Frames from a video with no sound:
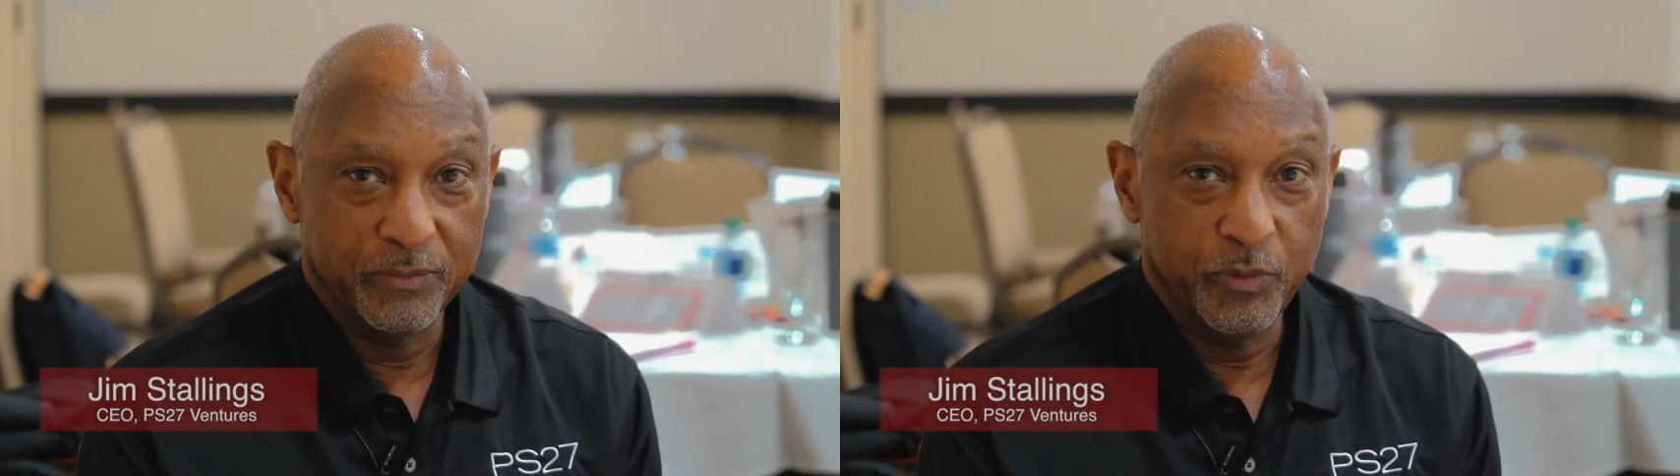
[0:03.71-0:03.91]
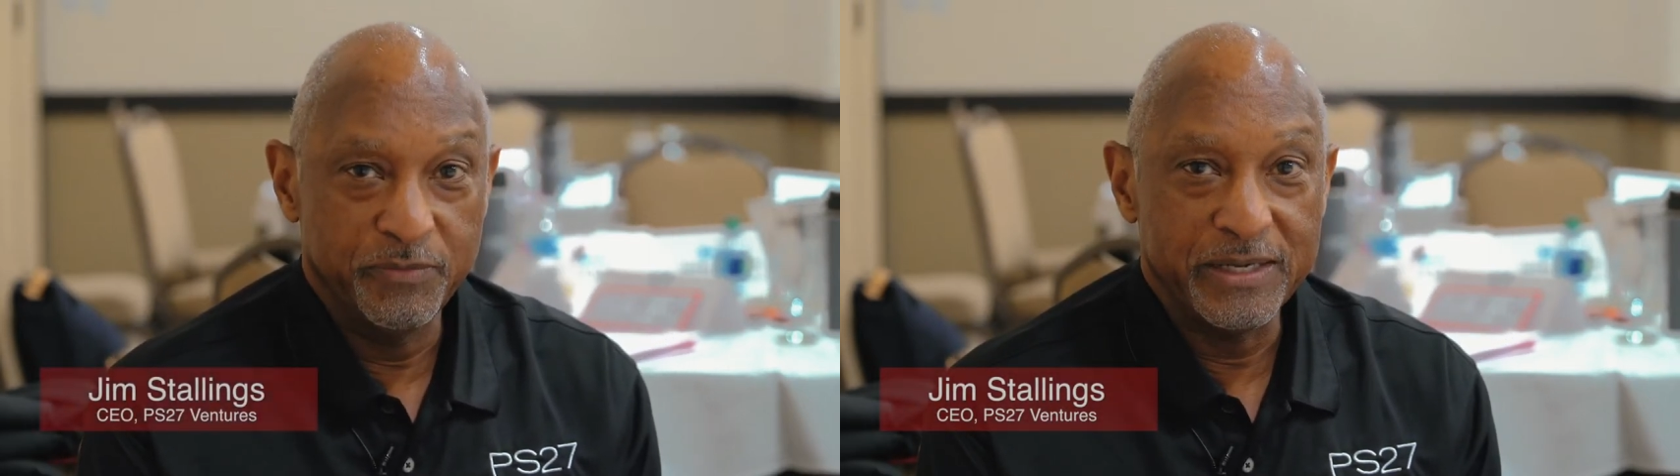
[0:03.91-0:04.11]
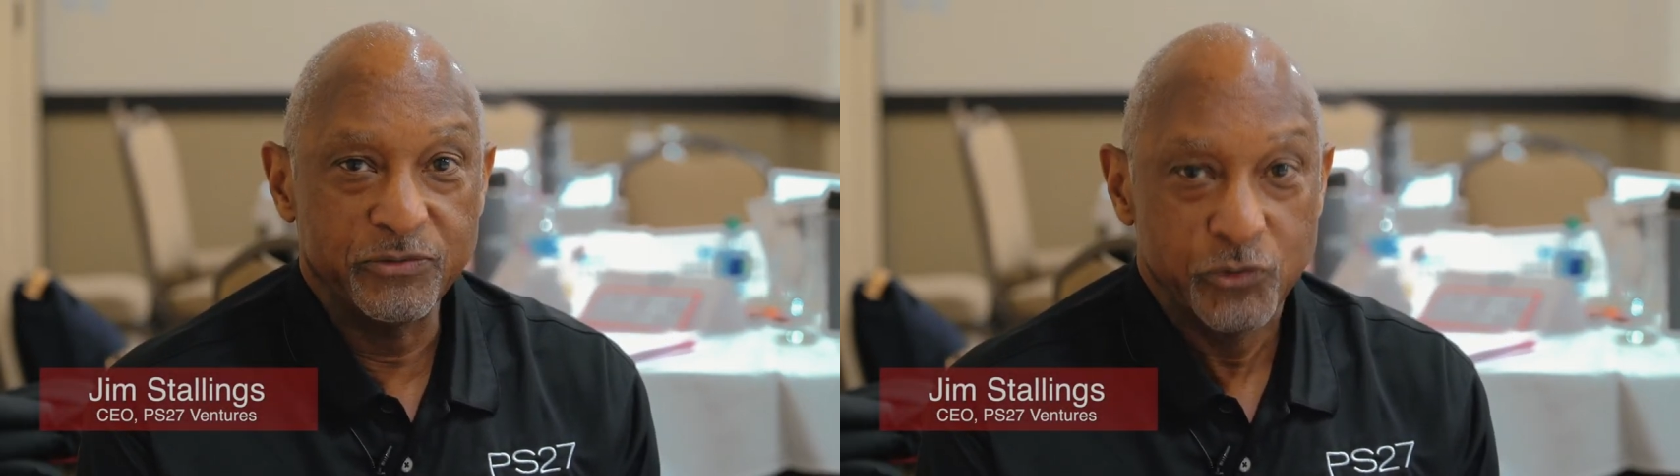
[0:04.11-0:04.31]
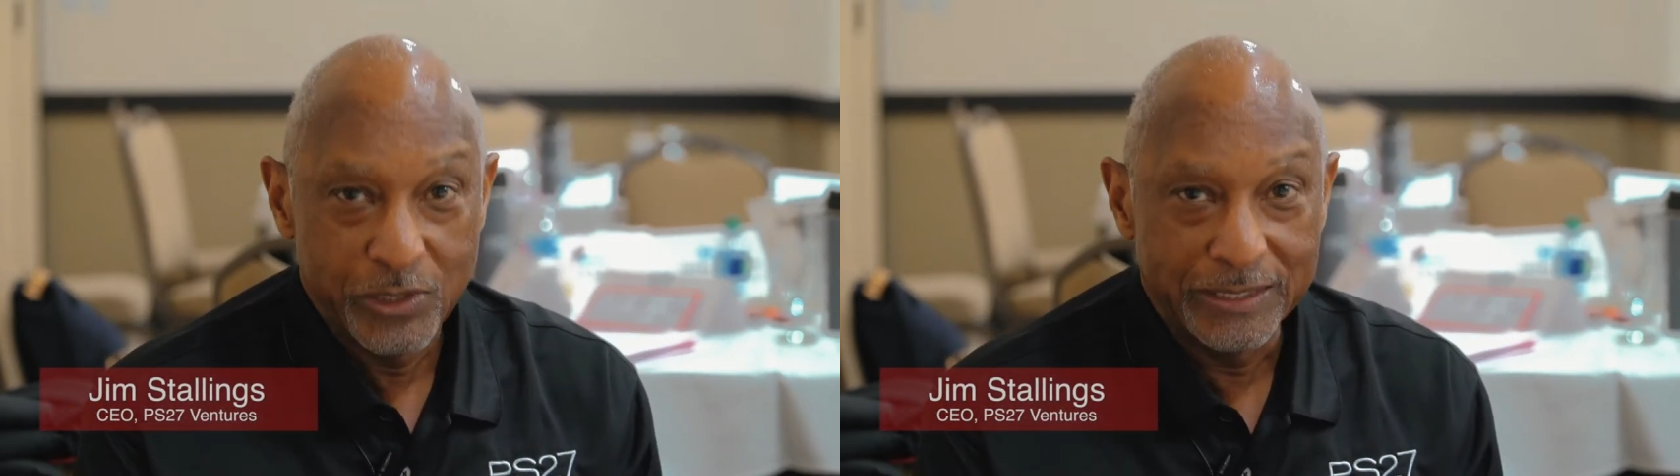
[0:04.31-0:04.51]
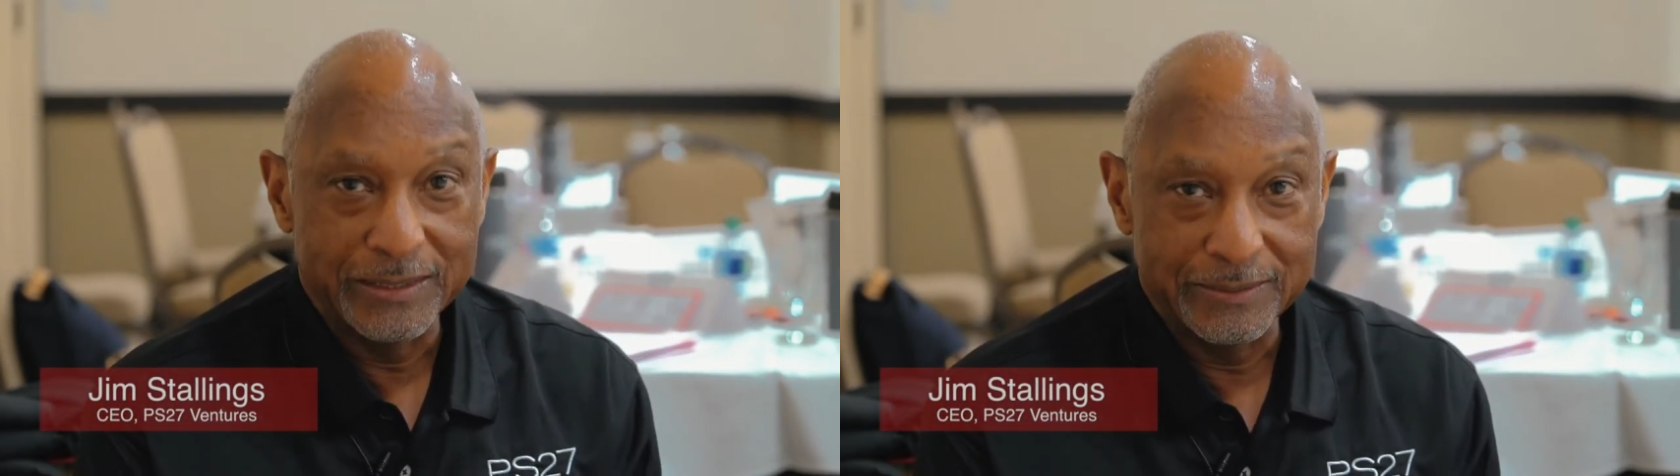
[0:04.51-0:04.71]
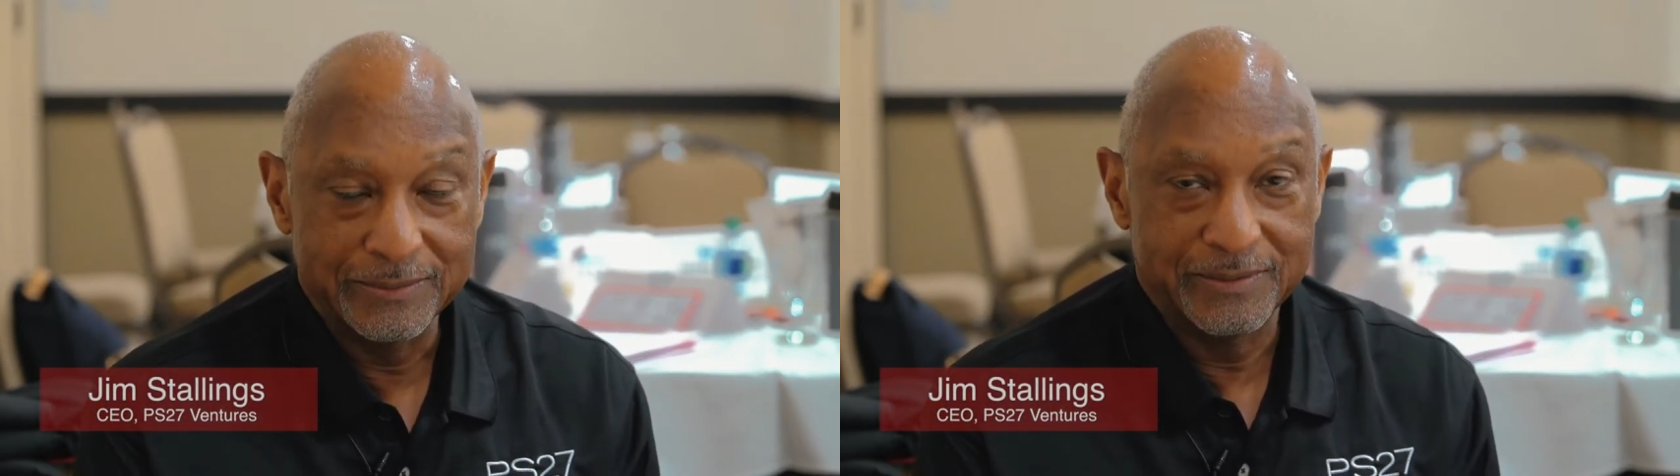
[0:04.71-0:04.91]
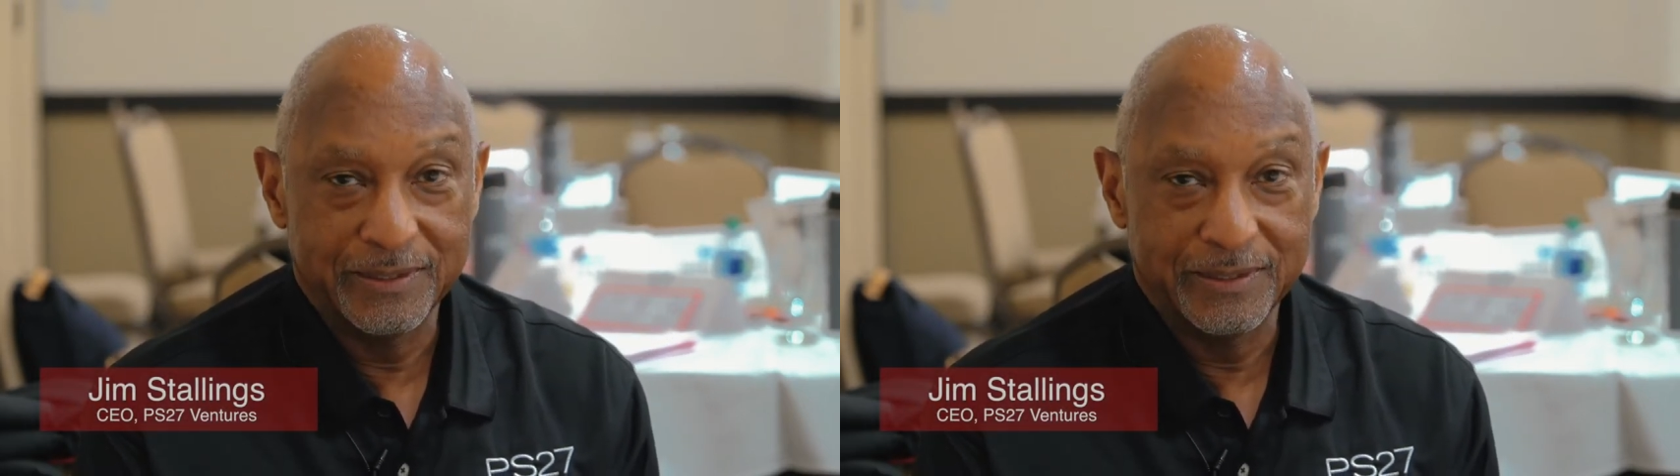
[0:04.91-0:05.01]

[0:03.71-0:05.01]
and we've asked Jenna